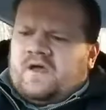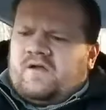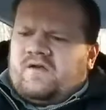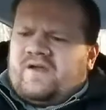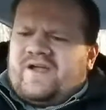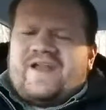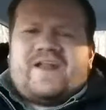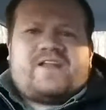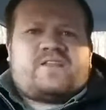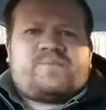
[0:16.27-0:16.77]

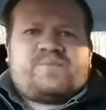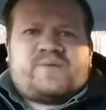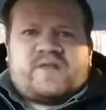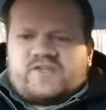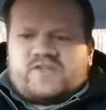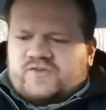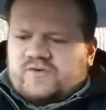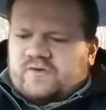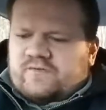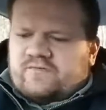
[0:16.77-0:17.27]
Alright, I had the
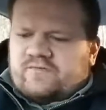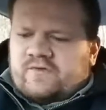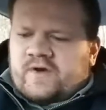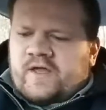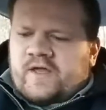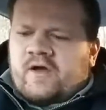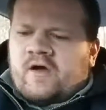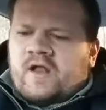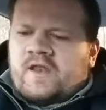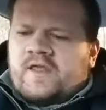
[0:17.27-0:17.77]
pleasure of
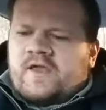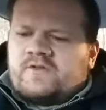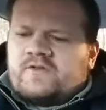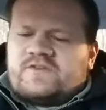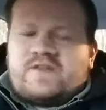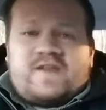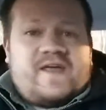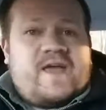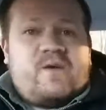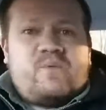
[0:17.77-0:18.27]
running audio
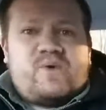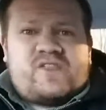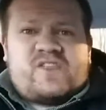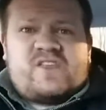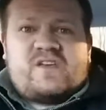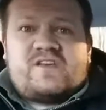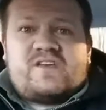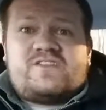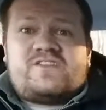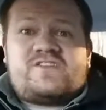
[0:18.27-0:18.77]
today
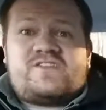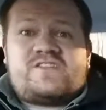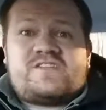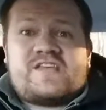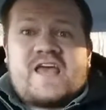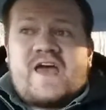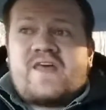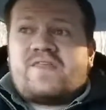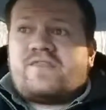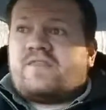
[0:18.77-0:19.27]
with
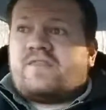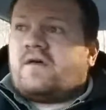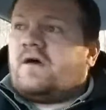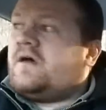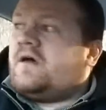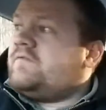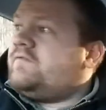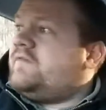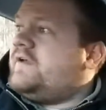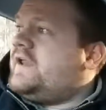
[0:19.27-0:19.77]
Seth
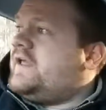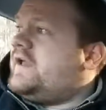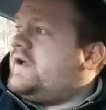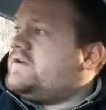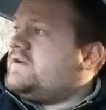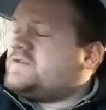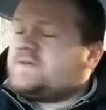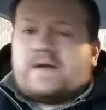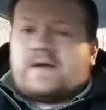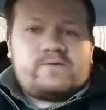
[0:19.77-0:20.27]
on
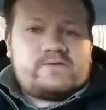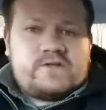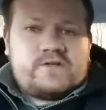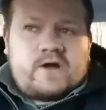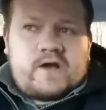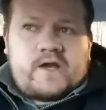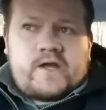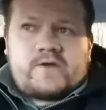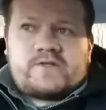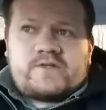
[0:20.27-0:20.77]
video. So I was
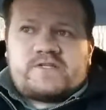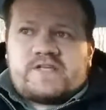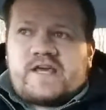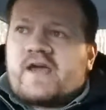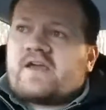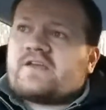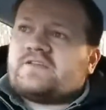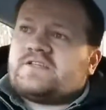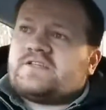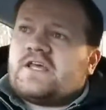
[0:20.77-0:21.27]
the audio
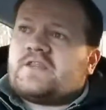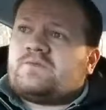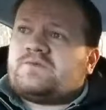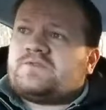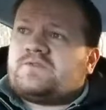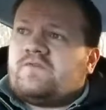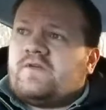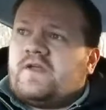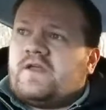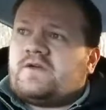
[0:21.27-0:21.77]
tech, Seth
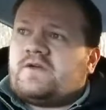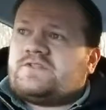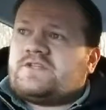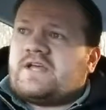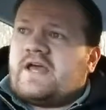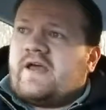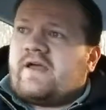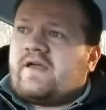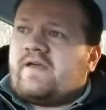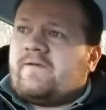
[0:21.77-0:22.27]
was the video
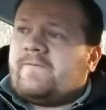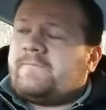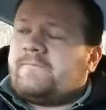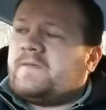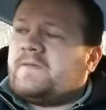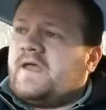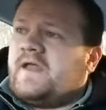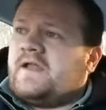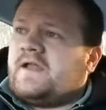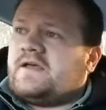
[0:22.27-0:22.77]
tech,
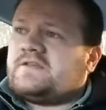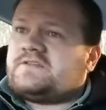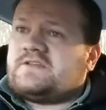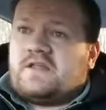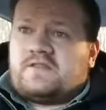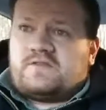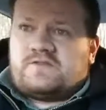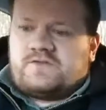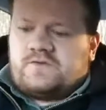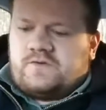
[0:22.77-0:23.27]
and
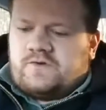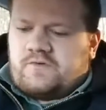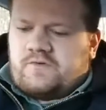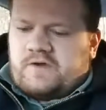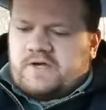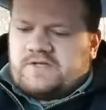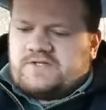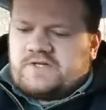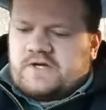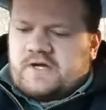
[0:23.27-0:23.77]
Seth is doing a
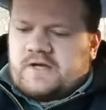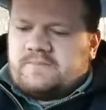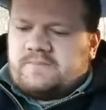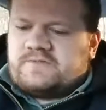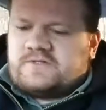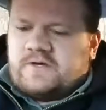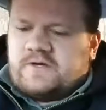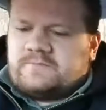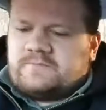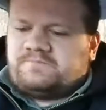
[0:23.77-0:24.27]
great
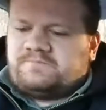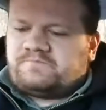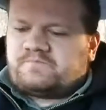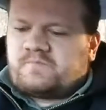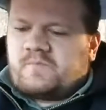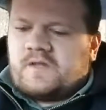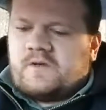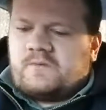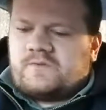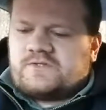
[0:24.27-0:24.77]
job. So
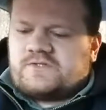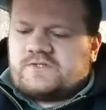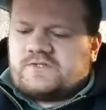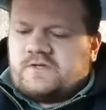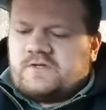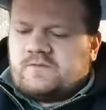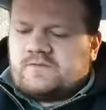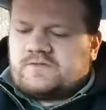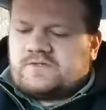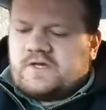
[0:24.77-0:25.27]
it
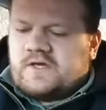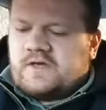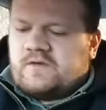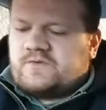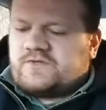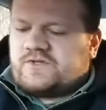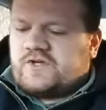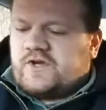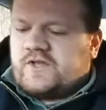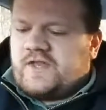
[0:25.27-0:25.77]
was
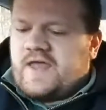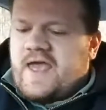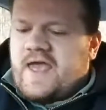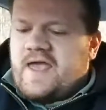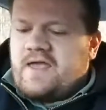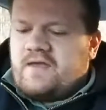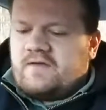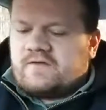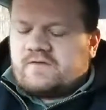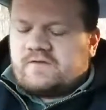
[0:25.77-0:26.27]
a good
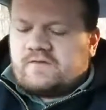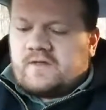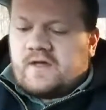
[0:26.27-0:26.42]
day.